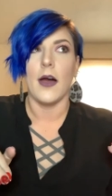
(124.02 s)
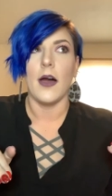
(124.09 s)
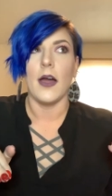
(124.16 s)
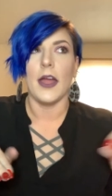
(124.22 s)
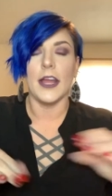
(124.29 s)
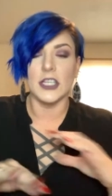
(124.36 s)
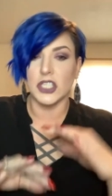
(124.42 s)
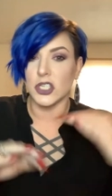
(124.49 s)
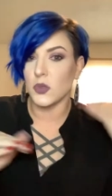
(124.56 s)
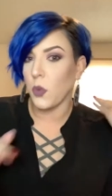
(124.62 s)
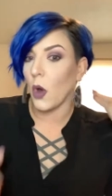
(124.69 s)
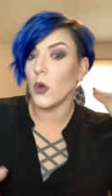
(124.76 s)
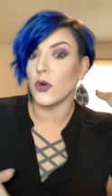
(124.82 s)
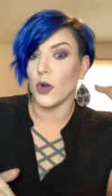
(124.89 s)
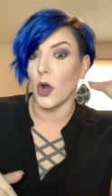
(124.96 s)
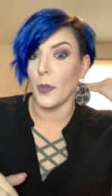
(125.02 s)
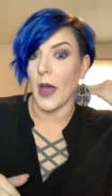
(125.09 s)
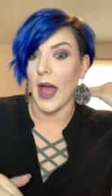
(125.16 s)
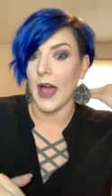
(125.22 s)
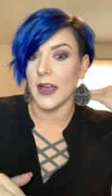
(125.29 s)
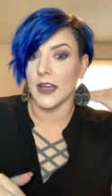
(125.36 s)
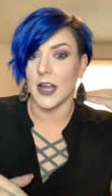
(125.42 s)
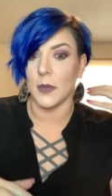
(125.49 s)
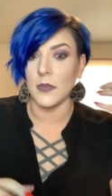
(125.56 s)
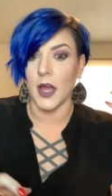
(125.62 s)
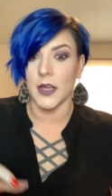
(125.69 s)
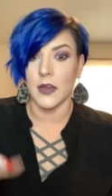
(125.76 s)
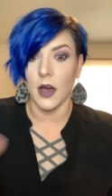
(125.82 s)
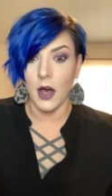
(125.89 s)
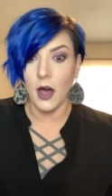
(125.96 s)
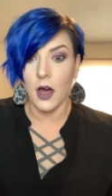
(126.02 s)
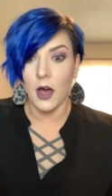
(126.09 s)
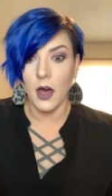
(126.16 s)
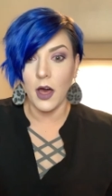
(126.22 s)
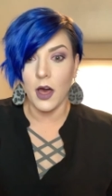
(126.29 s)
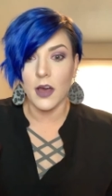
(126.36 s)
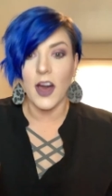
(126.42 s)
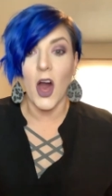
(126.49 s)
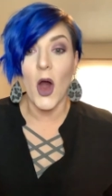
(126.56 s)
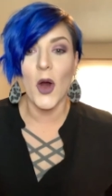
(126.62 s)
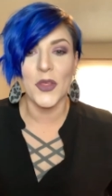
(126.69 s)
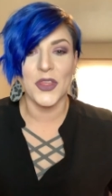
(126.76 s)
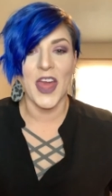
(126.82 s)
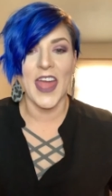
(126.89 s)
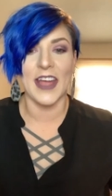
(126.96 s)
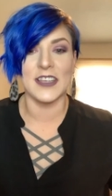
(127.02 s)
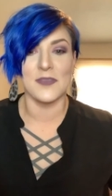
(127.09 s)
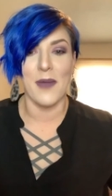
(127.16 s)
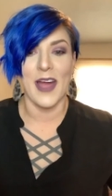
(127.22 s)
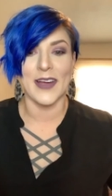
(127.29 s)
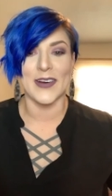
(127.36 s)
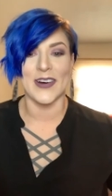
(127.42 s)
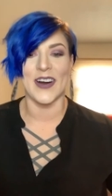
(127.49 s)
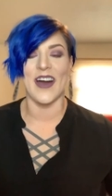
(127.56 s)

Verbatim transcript: It just won't grow back. And I'm like, oh, oh, thanks, Michael.